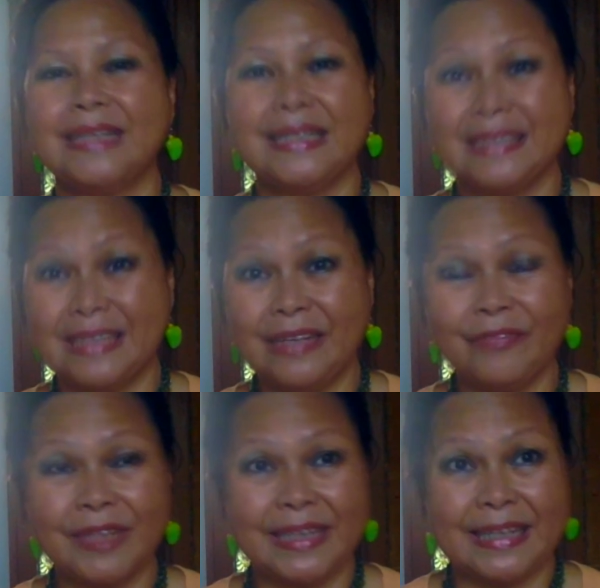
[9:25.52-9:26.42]
it's
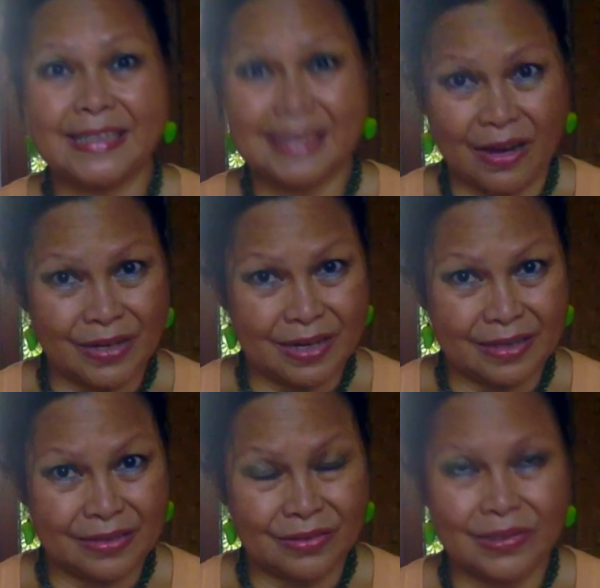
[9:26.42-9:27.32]
different, their
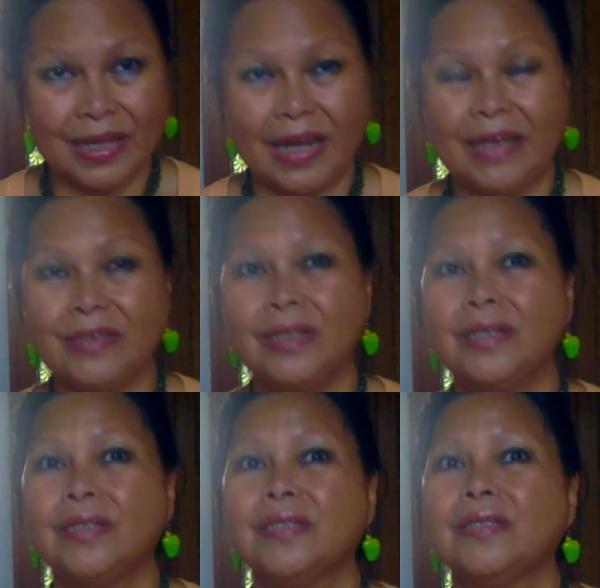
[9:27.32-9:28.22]
standard, okay,
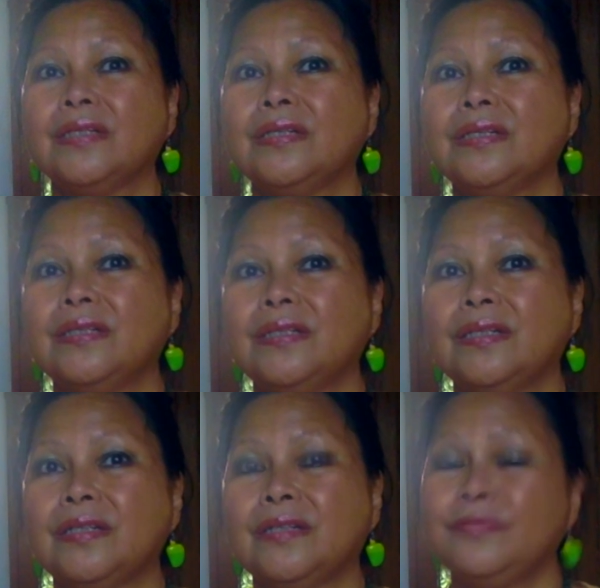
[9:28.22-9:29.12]

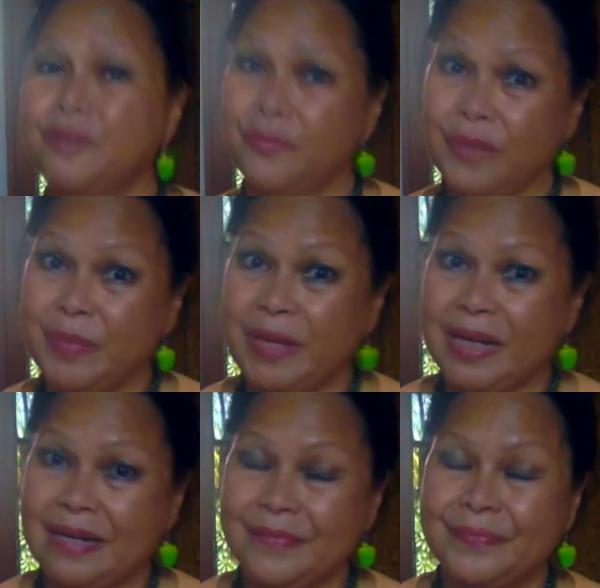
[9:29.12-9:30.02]
for
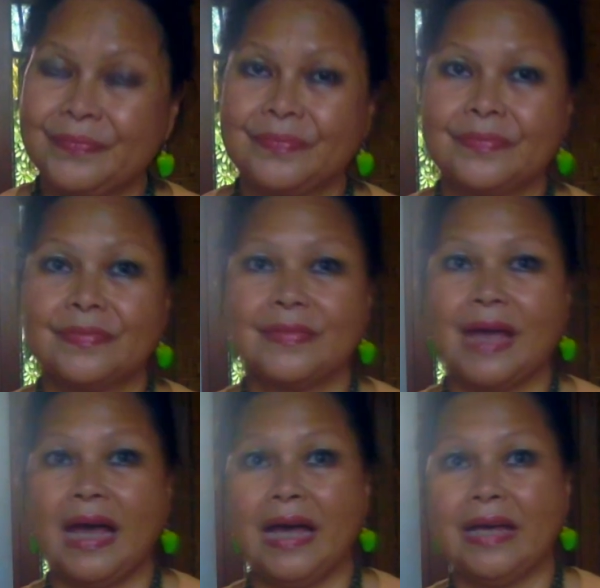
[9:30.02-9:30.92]
women,
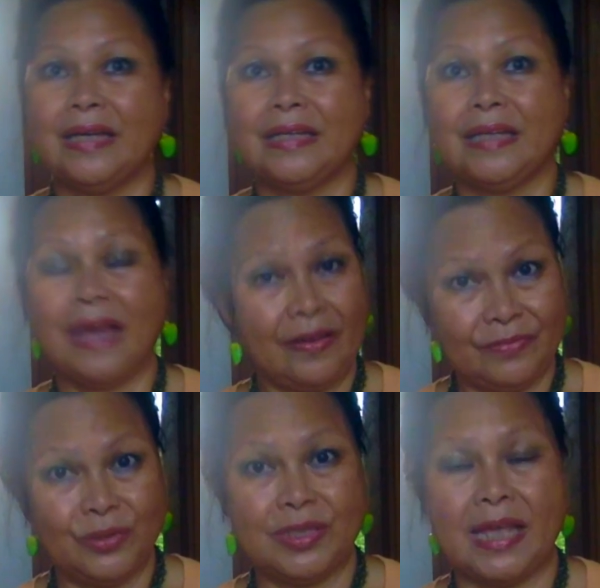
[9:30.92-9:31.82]
I
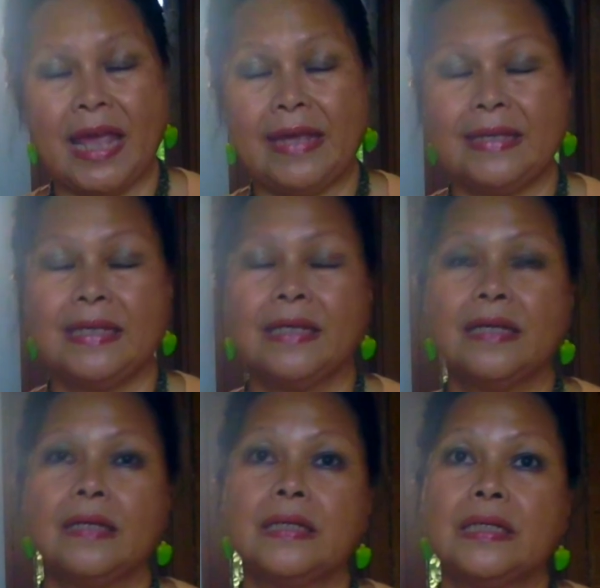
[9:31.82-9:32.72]
have to say.
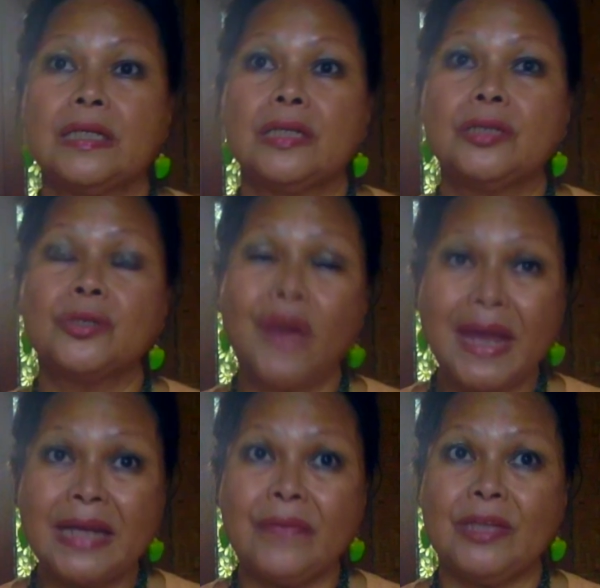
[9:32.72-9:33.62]
So
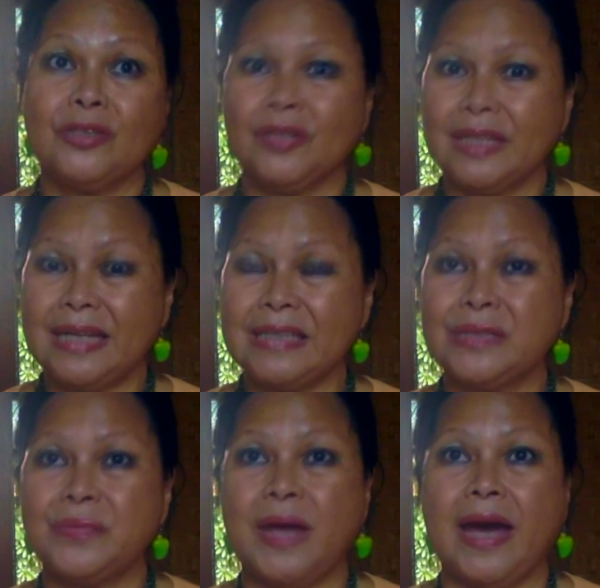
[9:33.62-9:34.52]
anyway, so
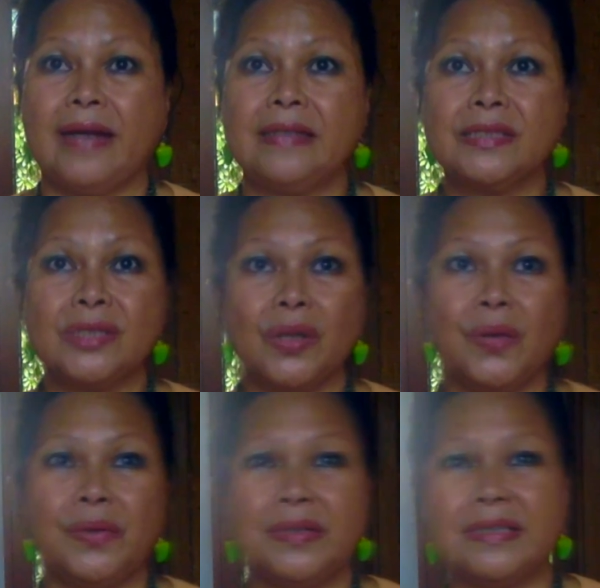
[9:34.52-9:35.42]
that's one.
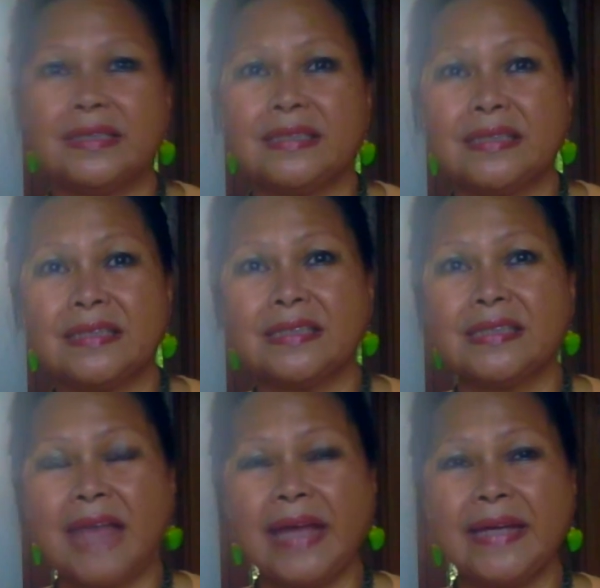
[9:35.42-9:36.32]
So
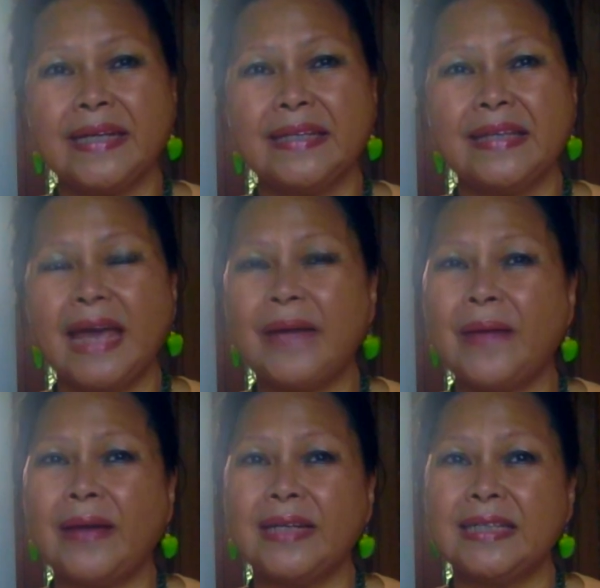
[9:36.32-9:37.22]
second, there
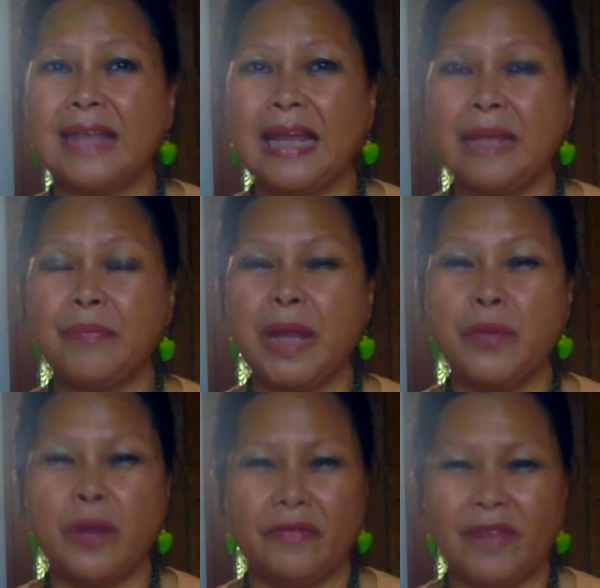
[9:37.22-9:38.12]
are Italian
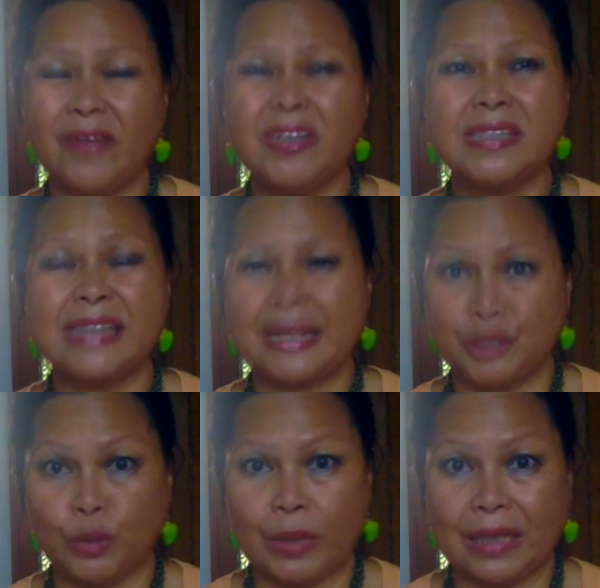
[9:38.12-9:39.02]
men who are very
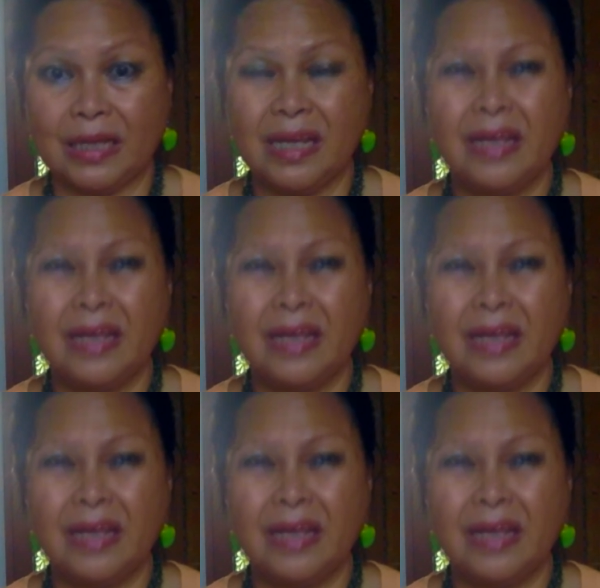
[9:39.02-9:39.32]
sexual.